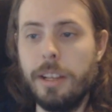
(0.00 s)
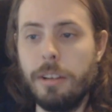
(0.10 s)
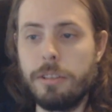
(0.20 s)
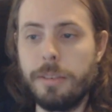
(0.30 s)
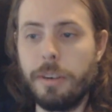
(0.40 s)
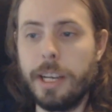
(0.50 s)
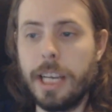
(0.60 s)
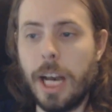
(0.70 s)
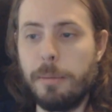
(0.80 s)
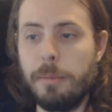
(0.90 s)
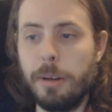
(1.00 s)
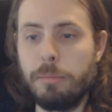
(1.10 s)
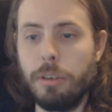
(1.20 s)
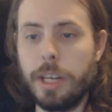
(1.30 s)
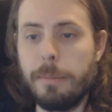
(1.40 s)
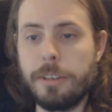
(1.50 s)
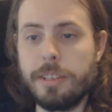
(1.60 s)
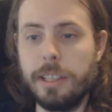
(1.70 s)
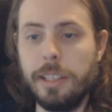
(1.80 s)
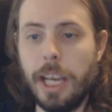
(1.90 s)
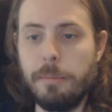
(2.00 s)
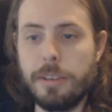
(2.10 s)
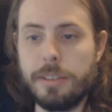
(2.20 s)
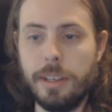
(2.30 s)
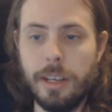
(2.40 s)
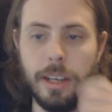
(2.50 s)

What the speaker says: Those are very common among programmers and gamers.